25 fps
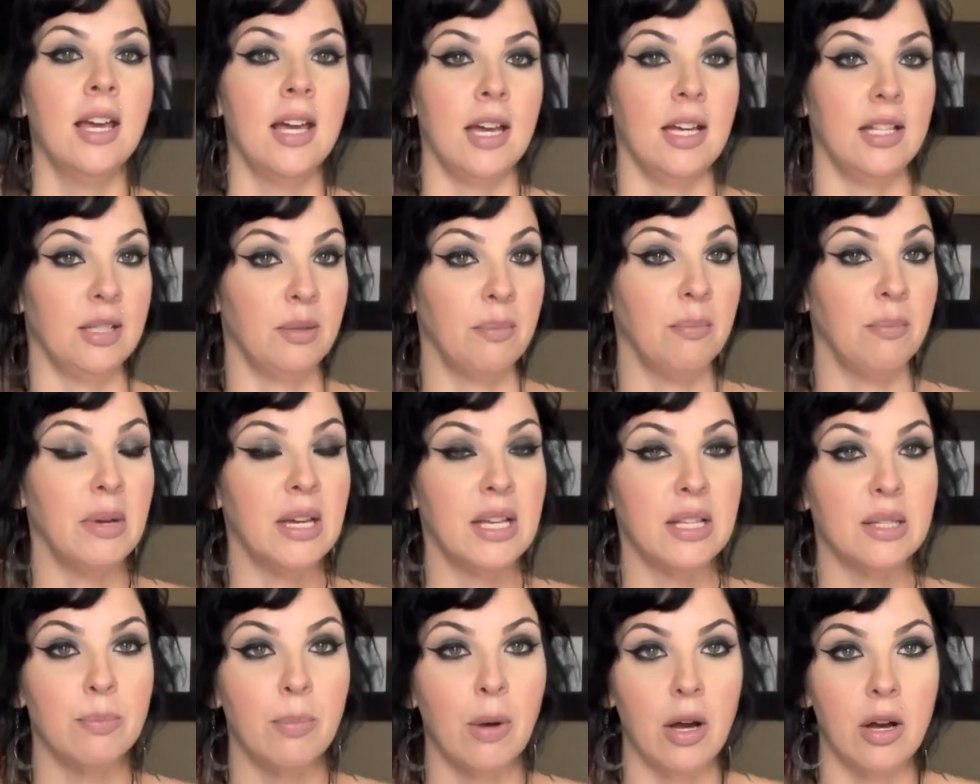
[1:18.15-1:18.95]
is
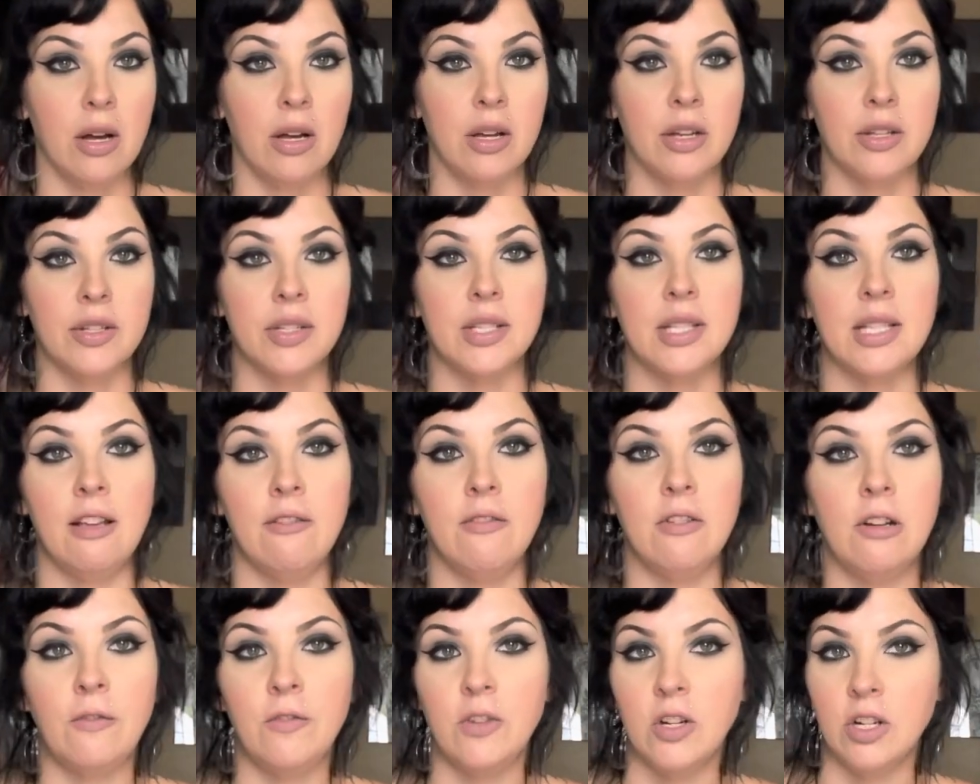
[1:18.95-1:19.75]
amazeballs.
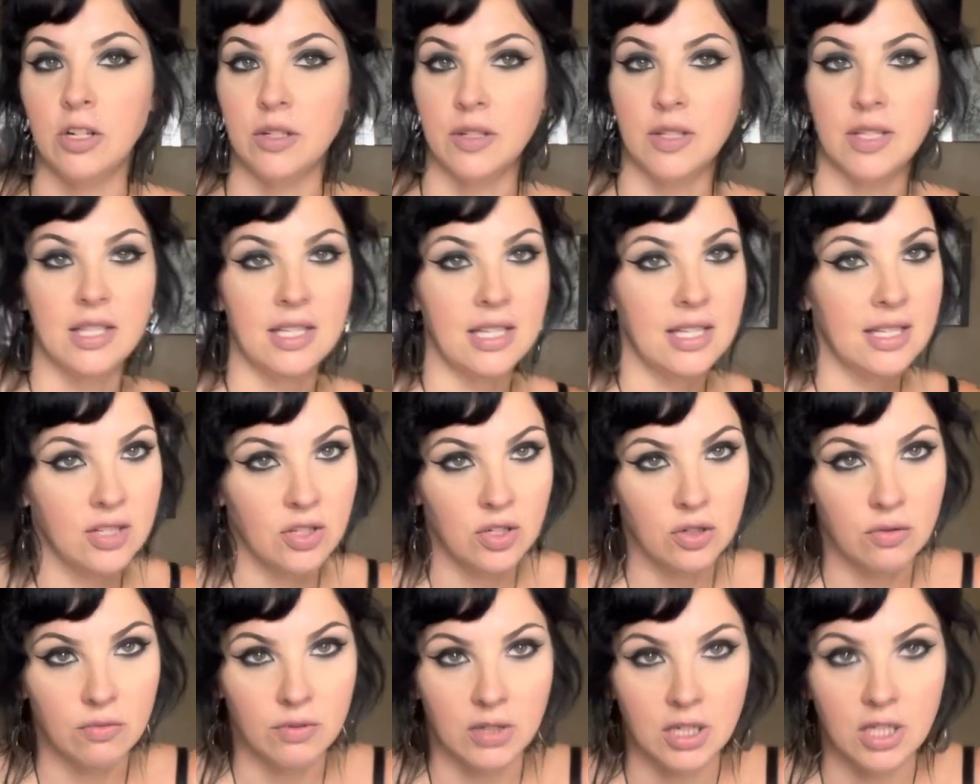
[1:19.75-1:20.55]
Even if you're a
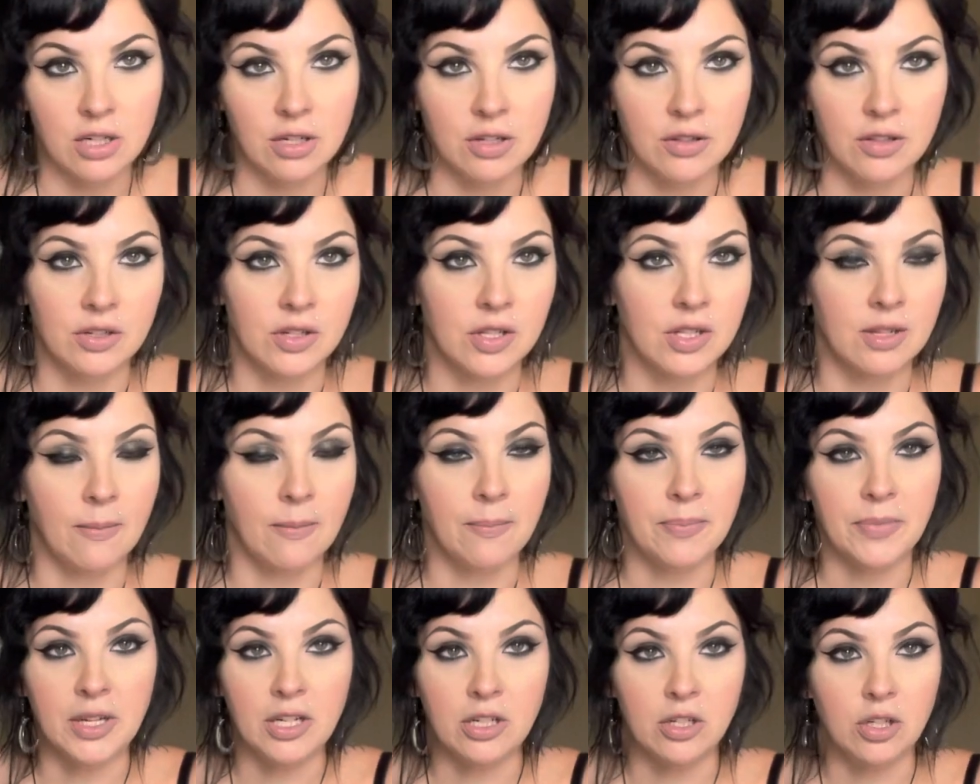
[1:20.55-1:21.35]
seasoned reader, there's
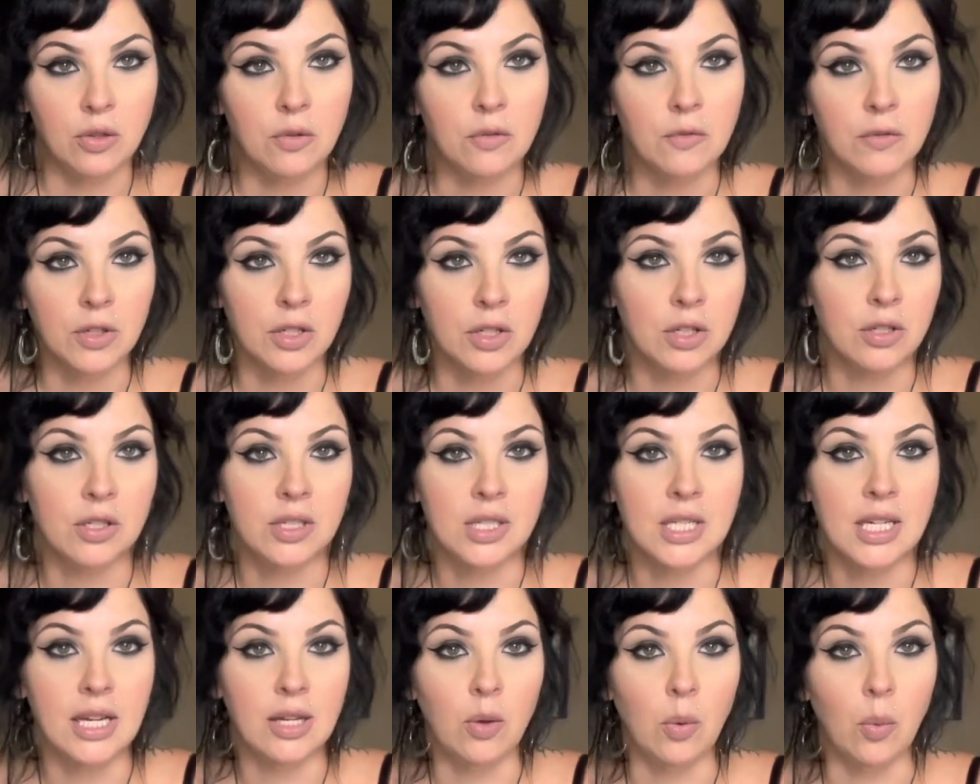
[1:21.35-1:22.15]
something new for you to
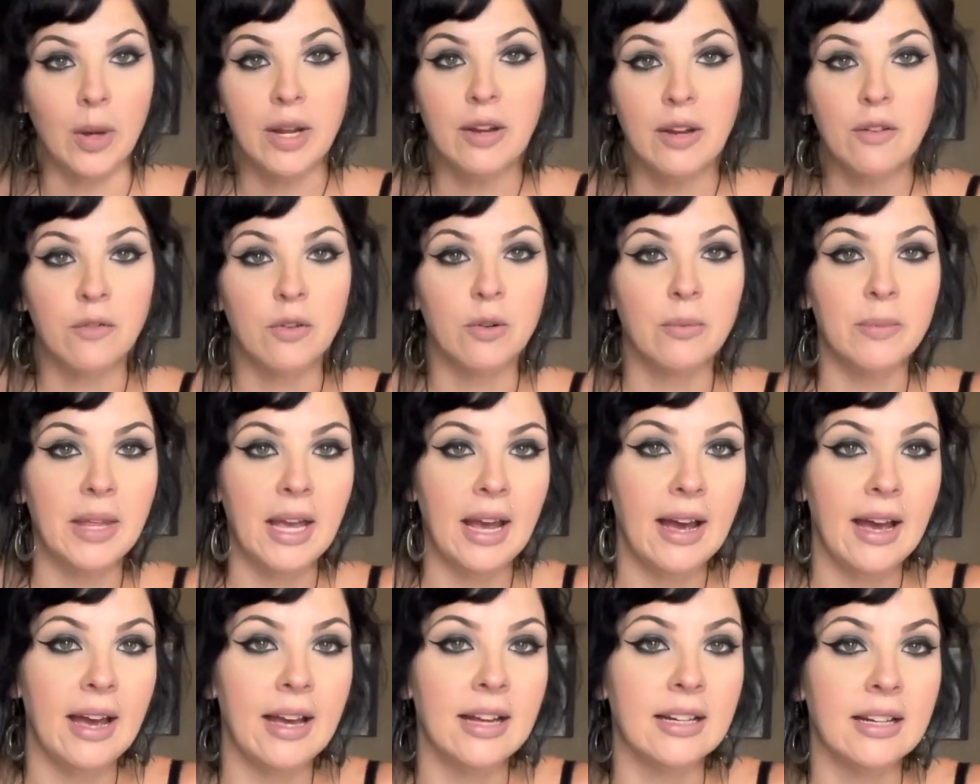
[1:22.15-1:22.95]
take away from
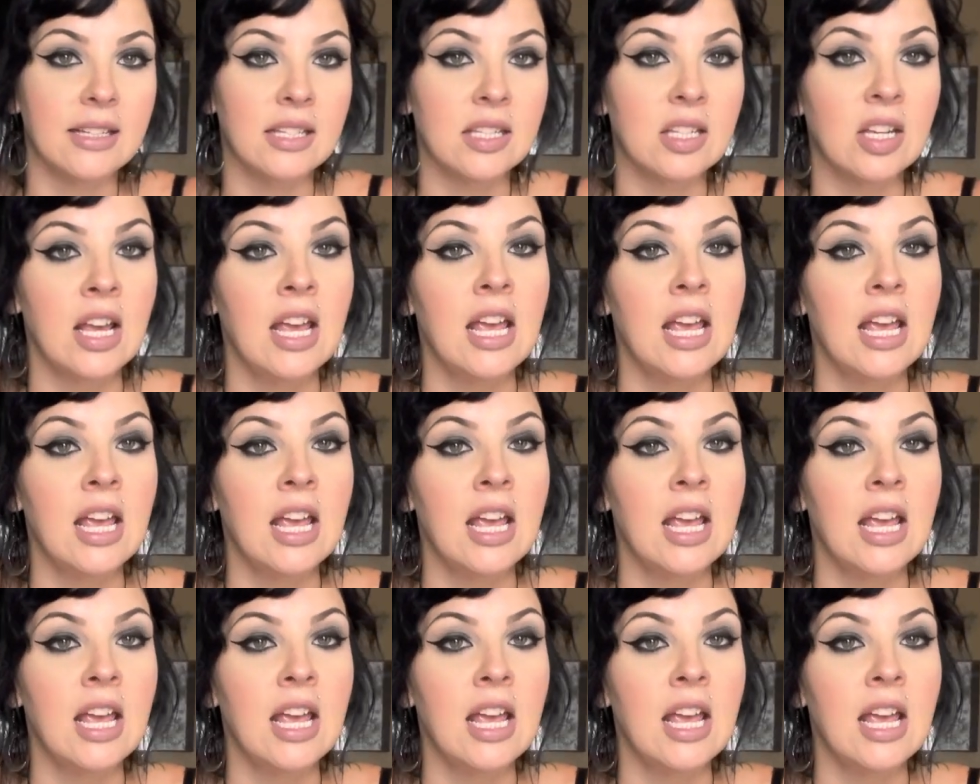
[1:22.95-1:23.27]
that.